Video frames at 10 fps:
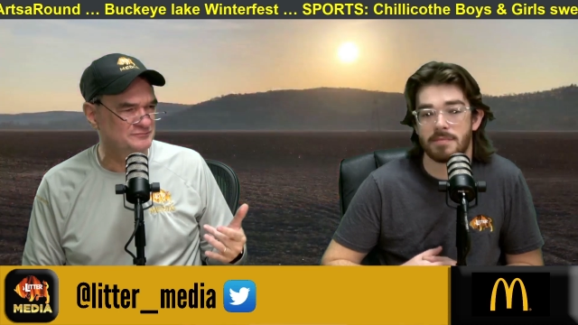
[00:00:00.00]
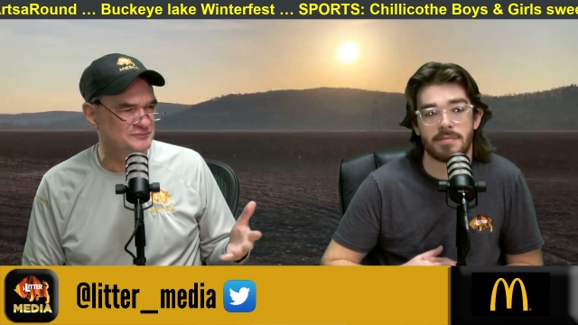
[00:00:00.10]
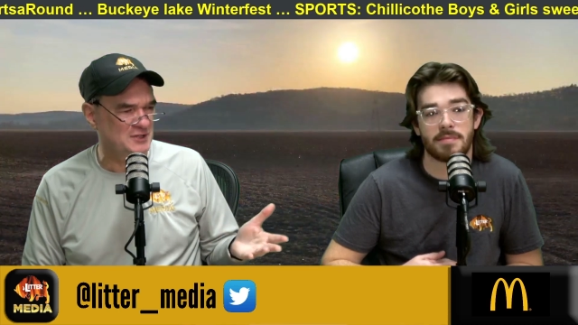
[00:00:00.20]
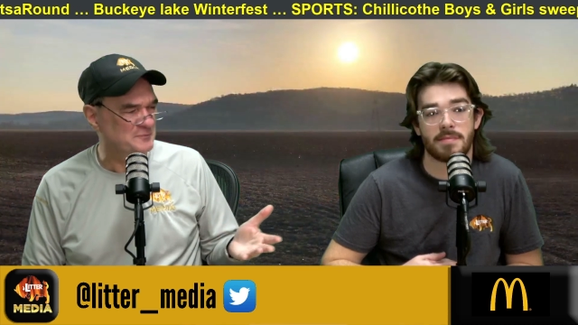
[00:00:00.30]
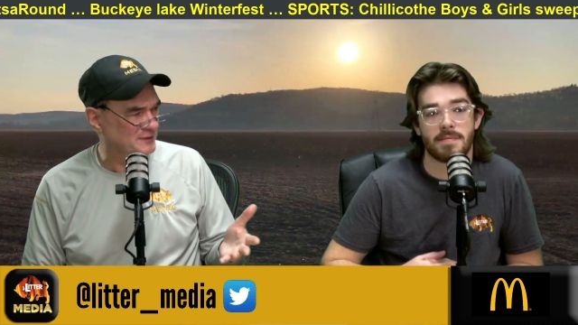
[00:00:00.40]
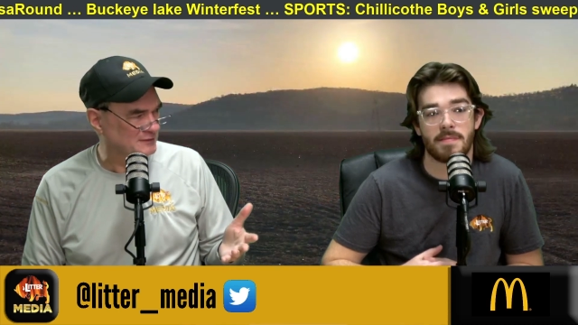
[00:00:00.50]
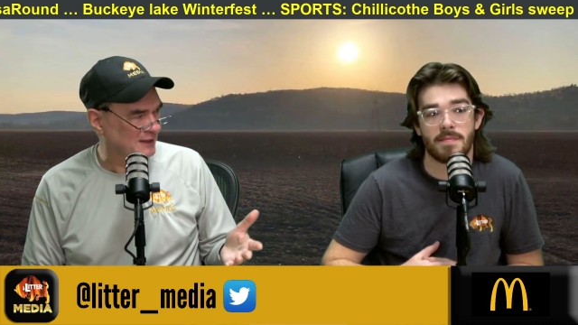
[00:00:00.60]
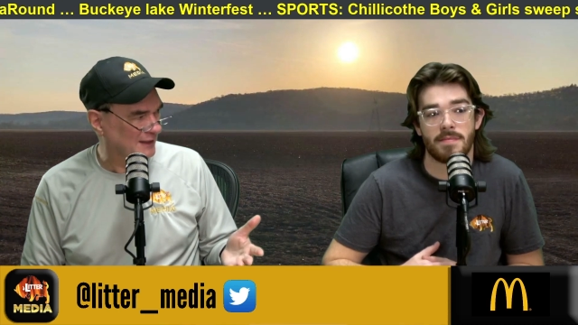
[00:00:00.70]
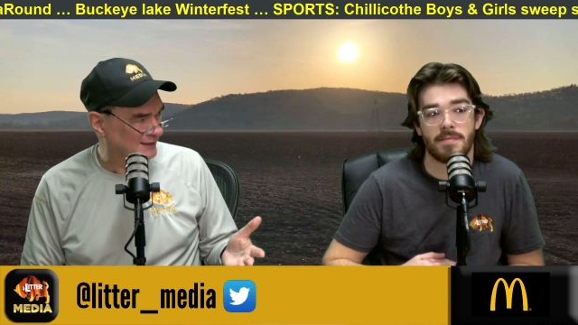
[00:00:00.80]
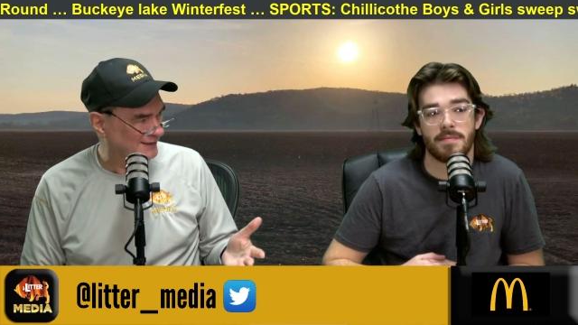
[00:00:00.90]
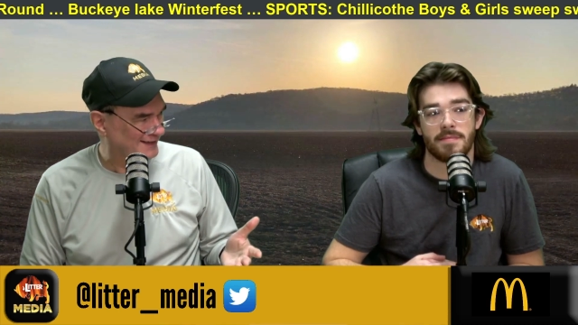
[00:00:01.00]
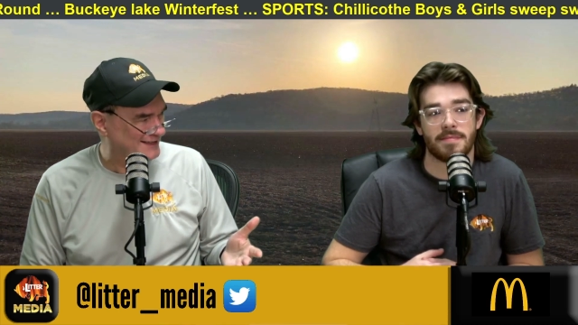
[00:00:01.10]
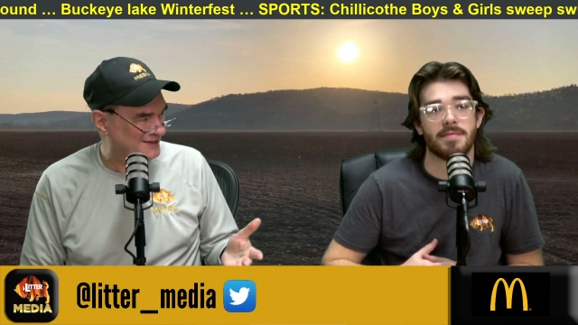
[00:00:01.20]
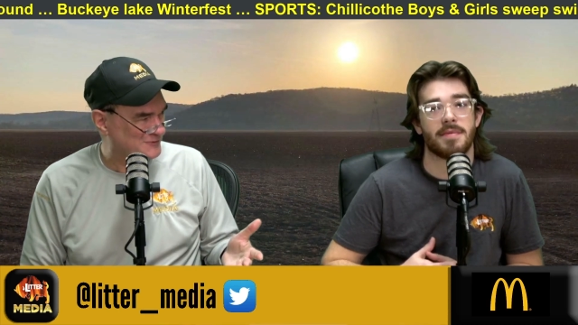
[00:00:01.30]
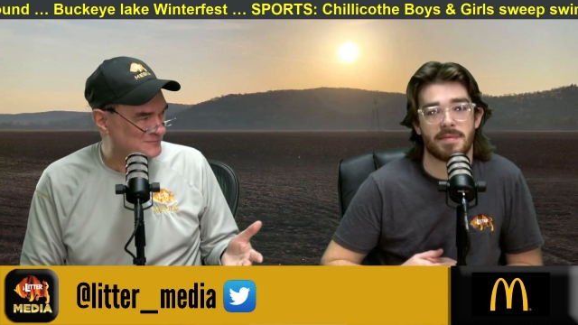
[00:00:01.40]
Speaker 1: Something day. I
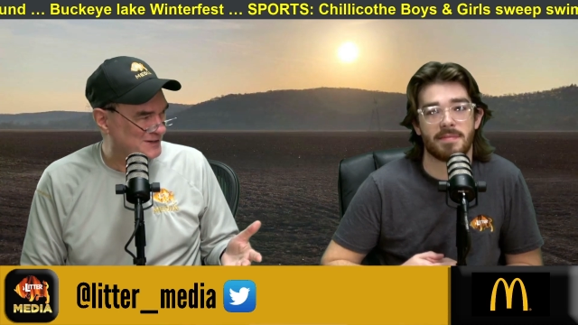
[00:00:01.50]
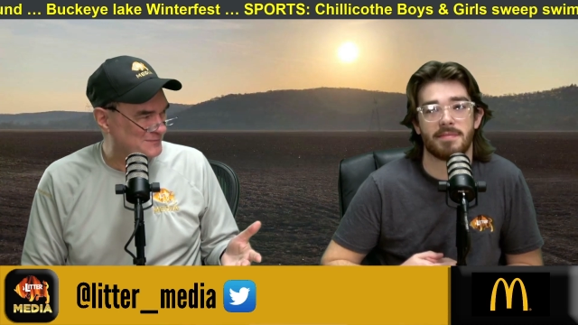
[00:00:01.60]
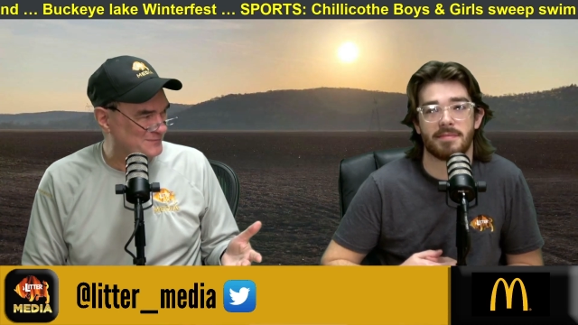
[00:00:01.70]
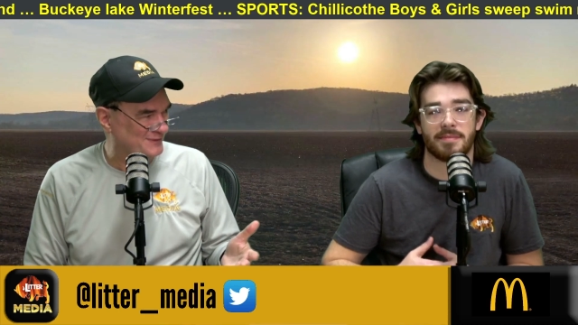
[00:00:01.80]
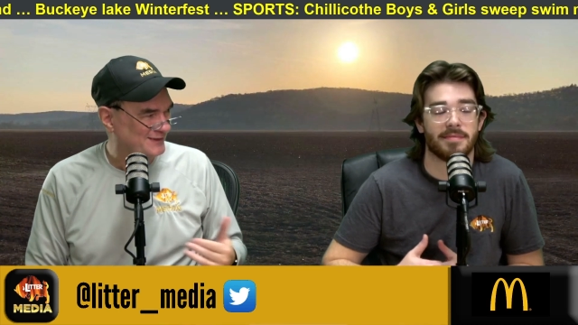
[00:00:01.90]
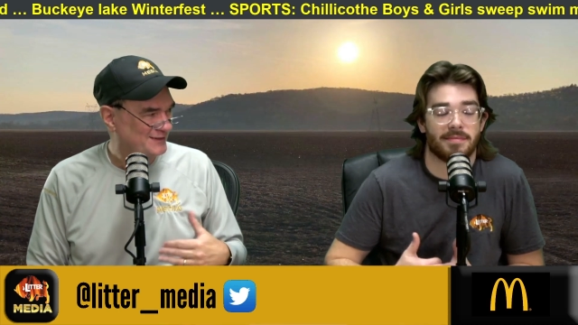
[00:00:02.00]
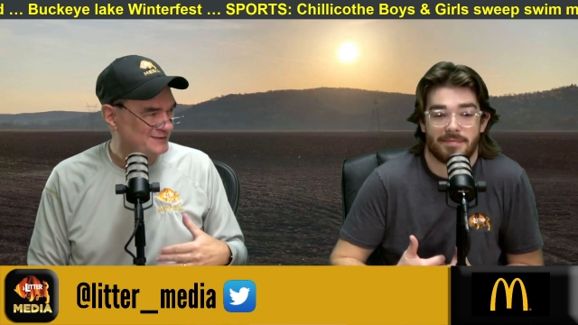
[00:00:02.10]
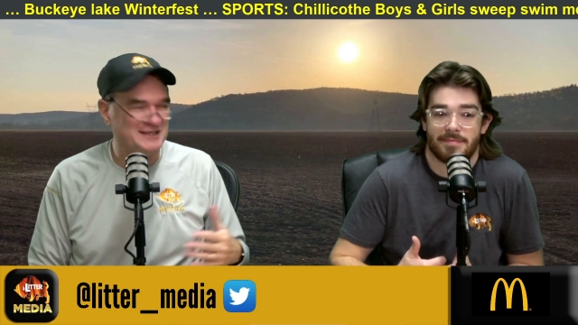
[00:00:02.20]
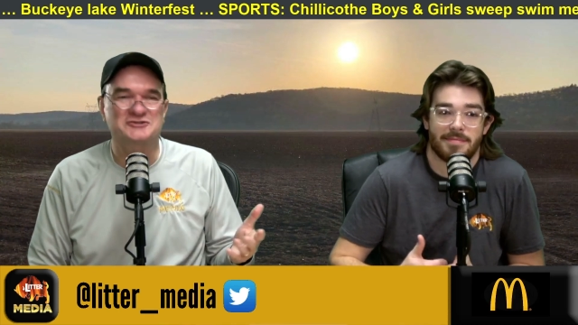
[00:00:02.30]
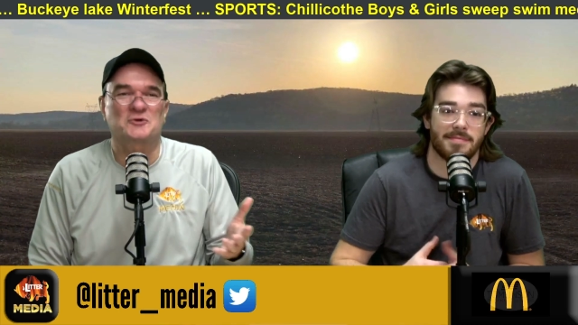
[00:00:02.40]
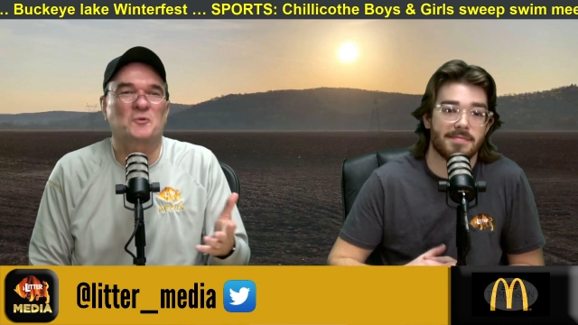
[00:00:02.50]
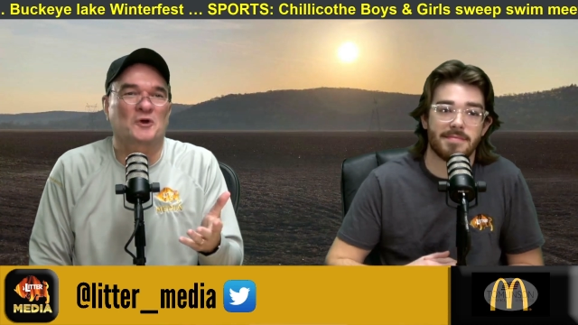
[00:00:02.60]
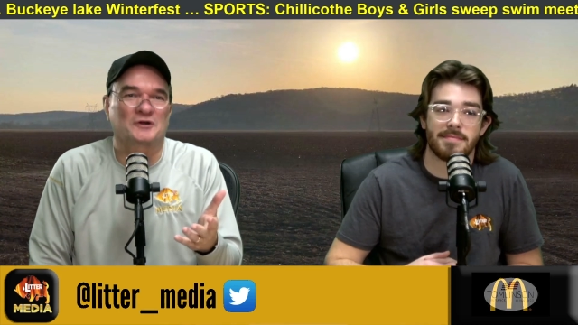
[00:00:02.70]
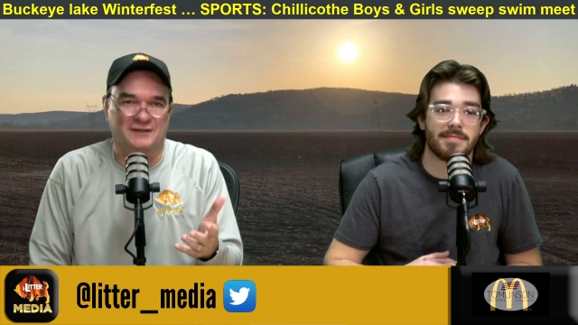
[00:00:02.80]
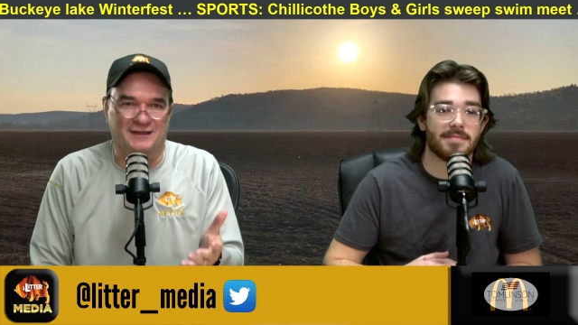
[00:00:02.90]
can't remember. Teacher
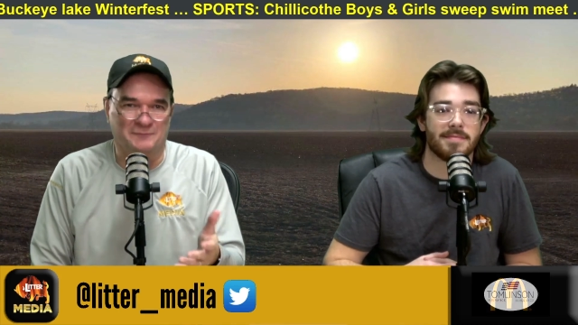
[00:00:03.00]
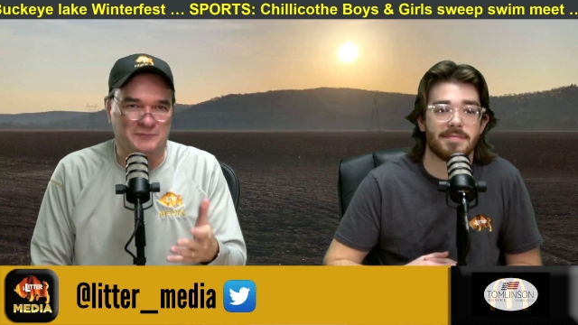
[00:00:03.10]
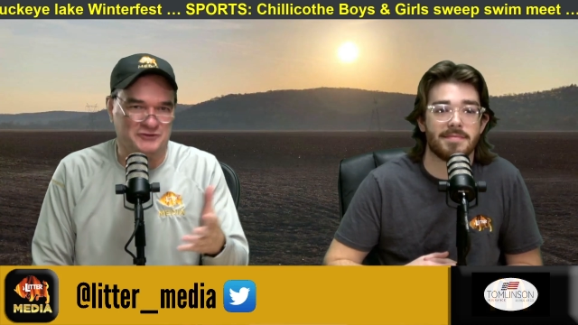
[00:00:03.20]
work day, but the